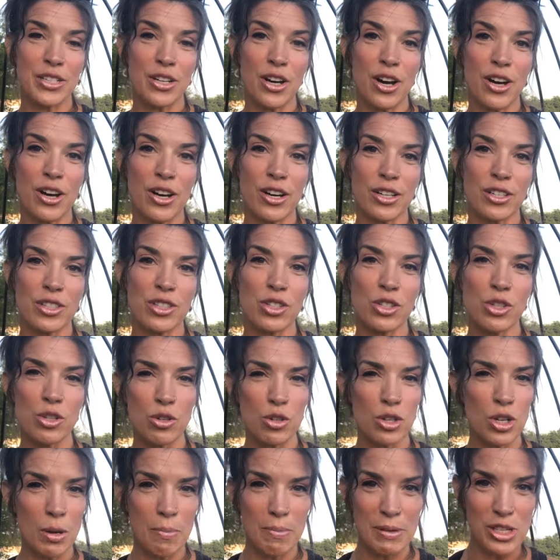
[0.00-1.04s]
dogs, 2
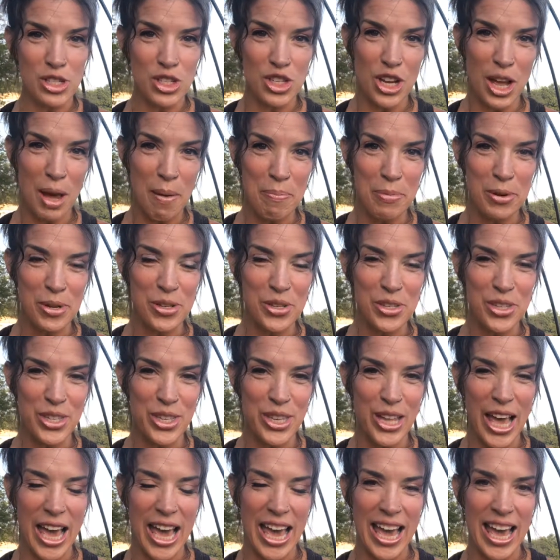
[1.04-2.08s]
German Shepherds
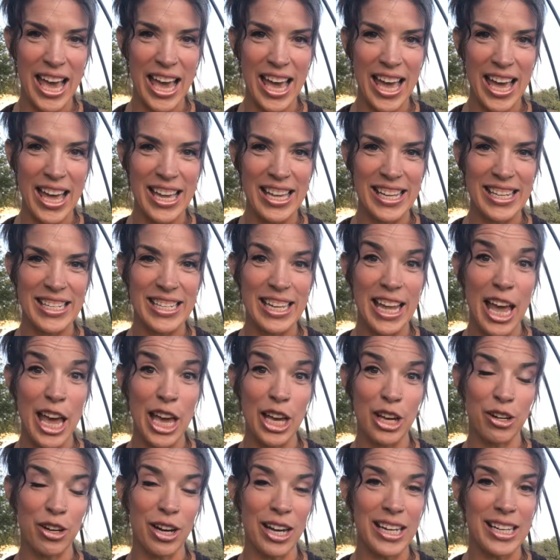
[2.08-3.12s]
and a
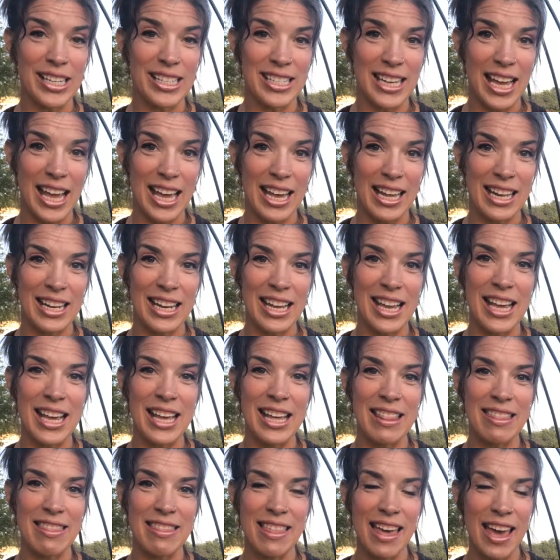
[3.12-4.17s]
Great Dane,
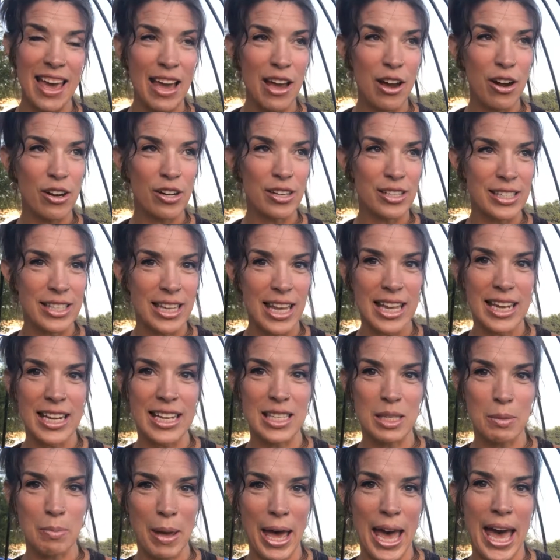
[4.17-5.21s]
and they are
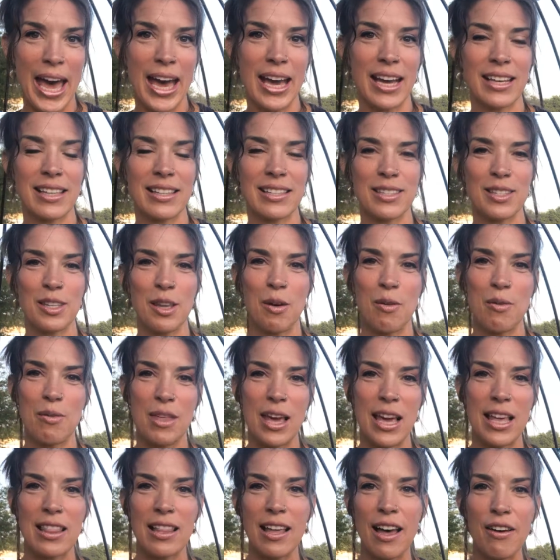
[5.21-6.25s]
Sadie's pack. So
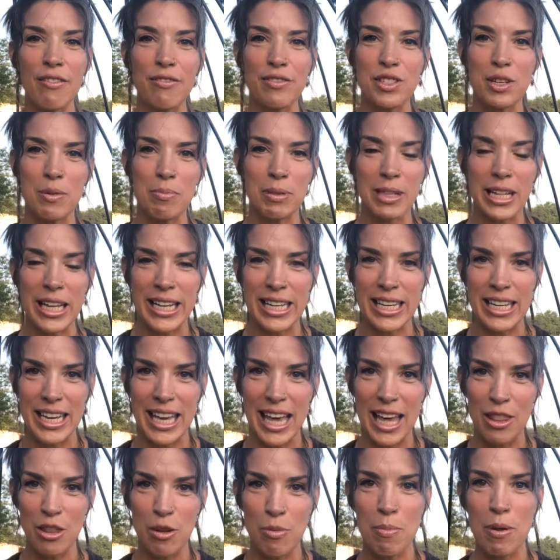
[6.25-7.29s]
they love to play
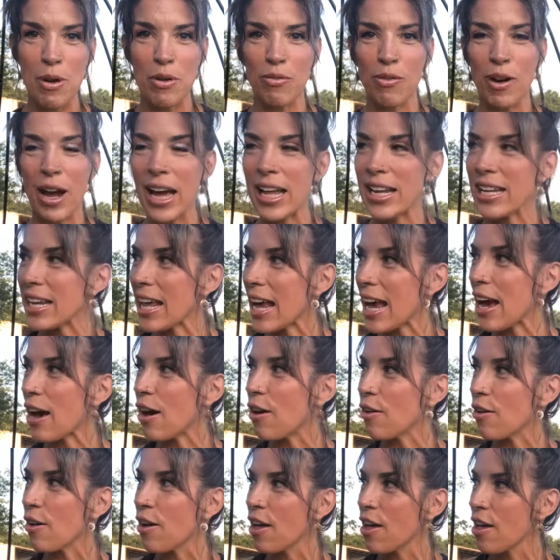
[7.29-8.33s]
together, but right
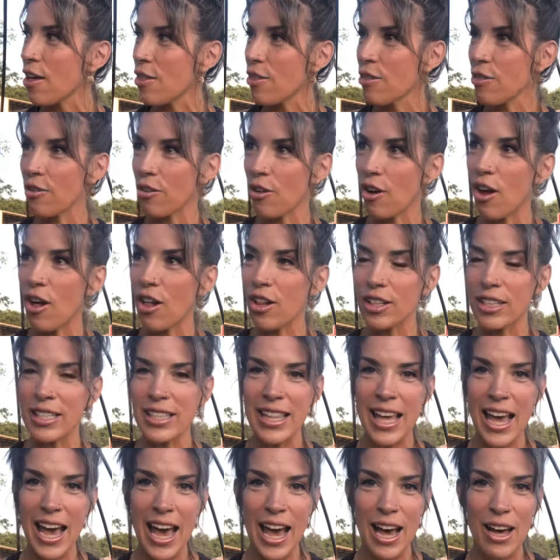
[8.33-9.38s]
now they're all in
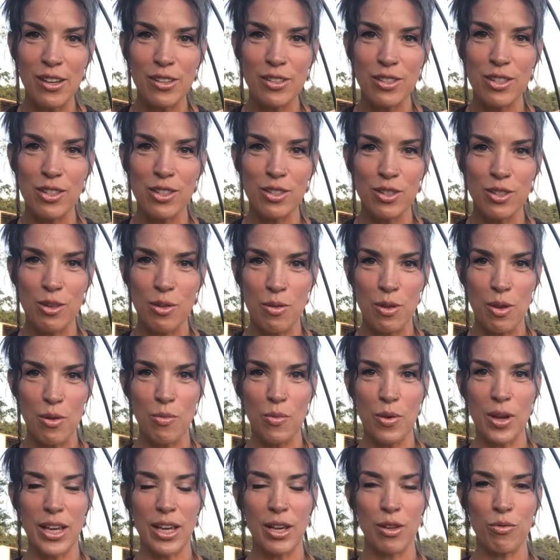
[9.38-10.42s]
the house so that
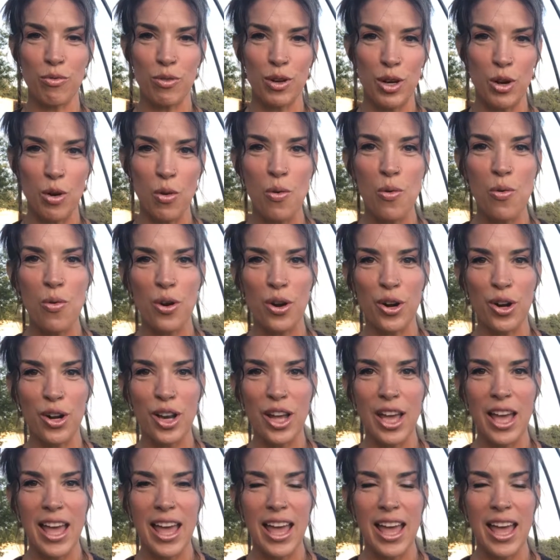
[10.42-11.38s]
we can record,